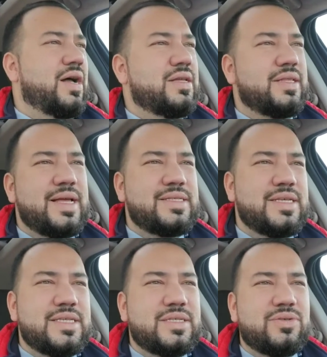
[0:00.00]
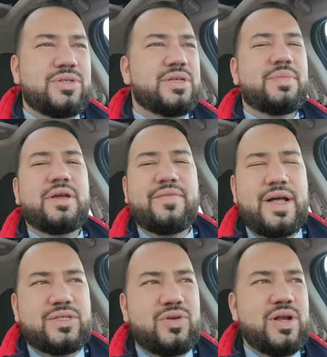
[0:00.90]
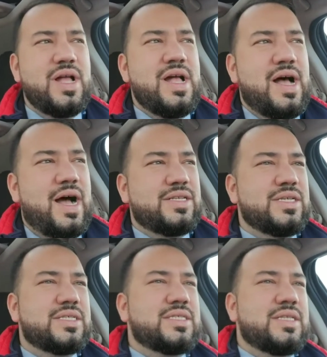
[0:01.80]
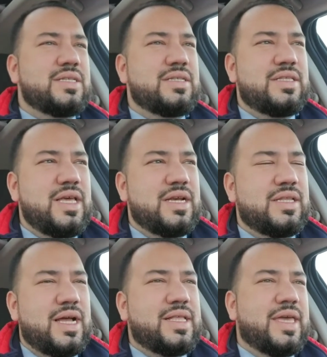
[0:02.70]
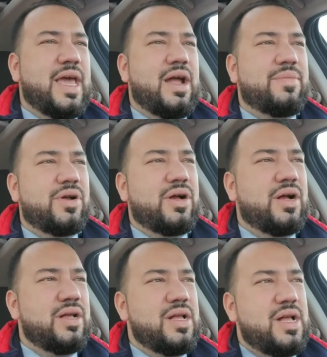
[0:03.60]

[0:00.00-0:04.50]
lenses or something of that sort. I just didn't like the camera.